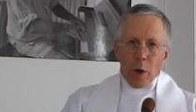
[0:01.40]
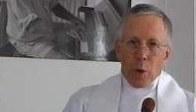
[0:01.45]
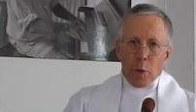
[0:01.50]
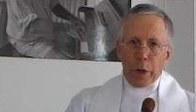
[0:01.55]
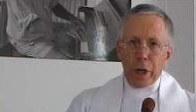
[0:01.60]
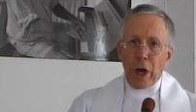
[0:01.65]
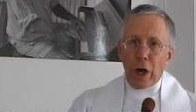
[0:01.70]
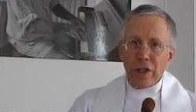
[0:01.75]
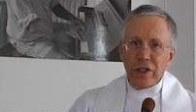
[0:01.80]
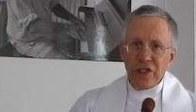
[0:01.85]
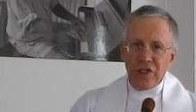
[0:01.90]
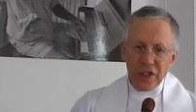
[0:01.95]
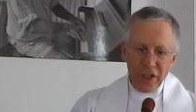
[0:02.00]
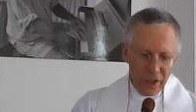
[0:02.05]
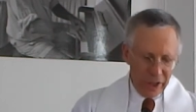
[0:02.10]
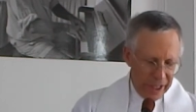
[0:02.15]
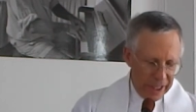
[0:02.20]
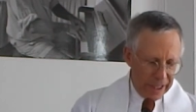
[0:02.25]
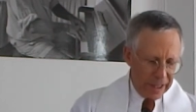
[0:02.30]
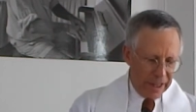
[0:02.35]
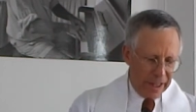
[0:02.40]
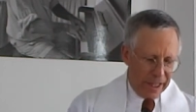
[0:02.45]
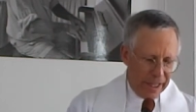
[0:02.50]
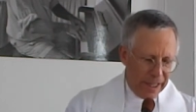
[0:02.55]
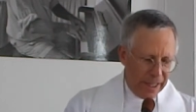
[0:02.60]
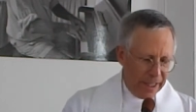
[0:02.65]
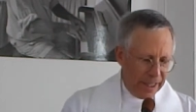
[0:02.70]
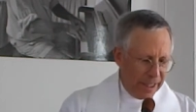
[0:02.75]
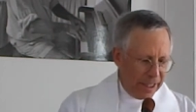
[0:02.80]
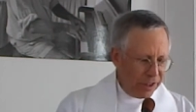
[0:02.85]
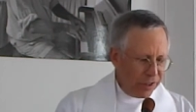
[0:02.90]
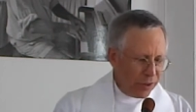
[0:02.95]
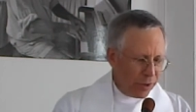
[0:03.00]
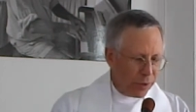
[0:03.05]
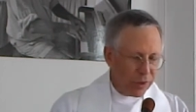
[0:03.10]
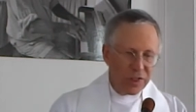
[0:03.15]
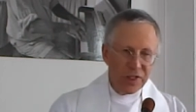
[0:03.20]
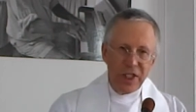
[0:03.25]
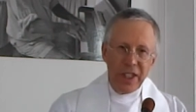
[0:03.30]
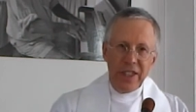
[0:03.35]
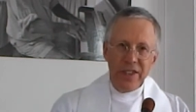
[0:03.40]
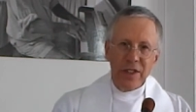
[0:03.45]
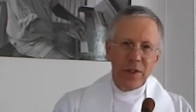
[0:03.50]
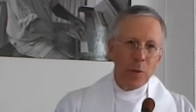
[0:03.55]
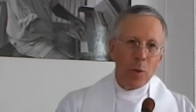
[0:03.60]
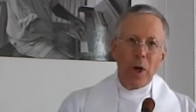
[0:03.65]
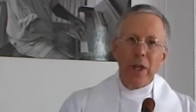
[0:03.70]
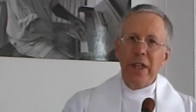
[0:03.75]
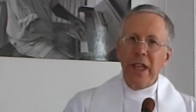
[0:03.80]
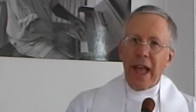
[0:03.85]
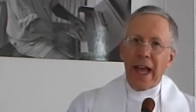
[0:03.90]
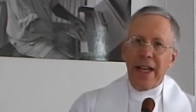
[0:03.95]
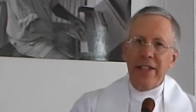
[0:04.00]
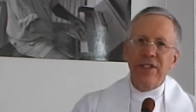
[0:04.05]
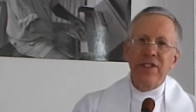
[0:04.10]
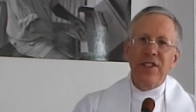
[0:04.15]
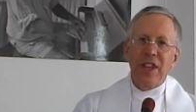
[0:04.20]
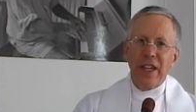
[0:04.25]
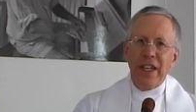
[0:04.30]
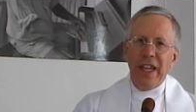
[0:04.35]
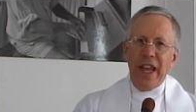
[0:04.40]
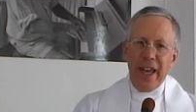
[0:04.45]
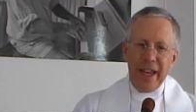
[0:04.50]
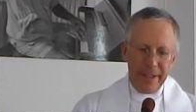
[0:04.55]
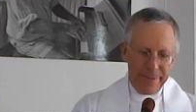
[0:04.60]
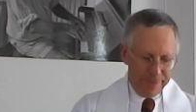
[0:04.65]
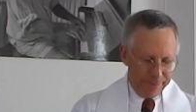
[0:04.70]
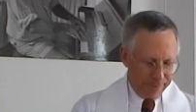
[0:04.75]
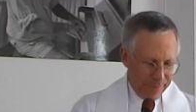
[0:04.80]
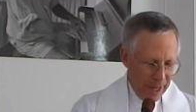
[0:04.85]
We are still in the Easter season one last Sunday,